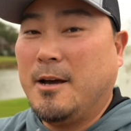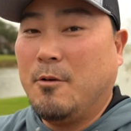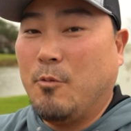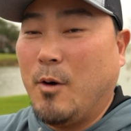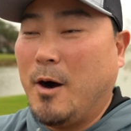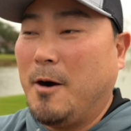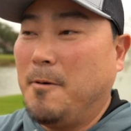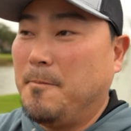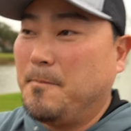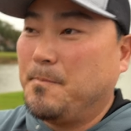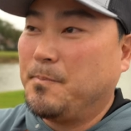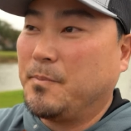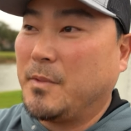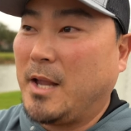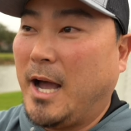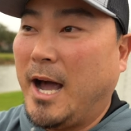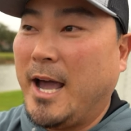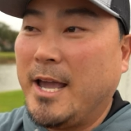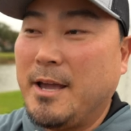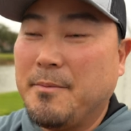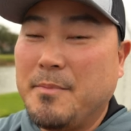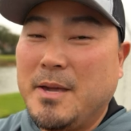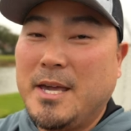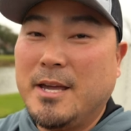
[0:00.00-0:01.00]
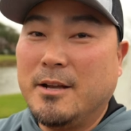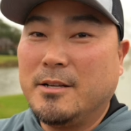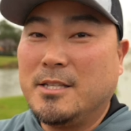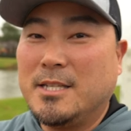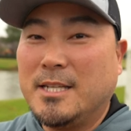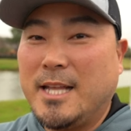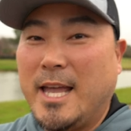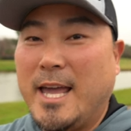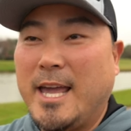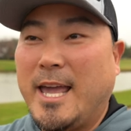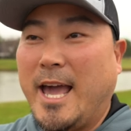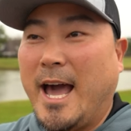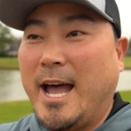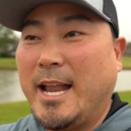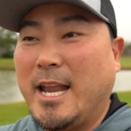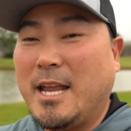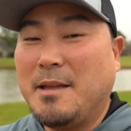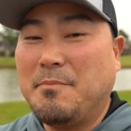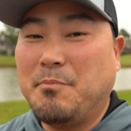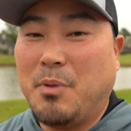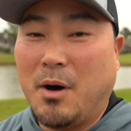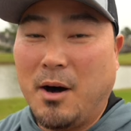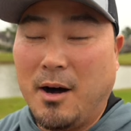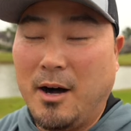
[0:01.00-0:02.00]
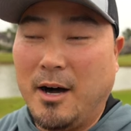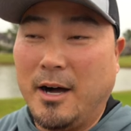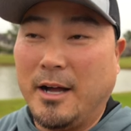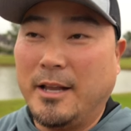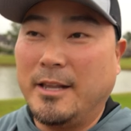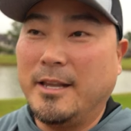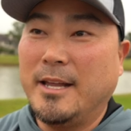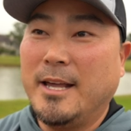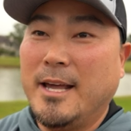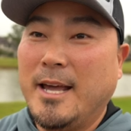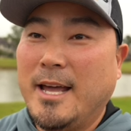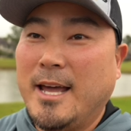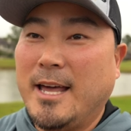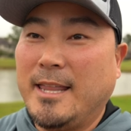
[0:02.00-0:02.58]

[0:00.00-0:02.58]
Well, I am here today at a pond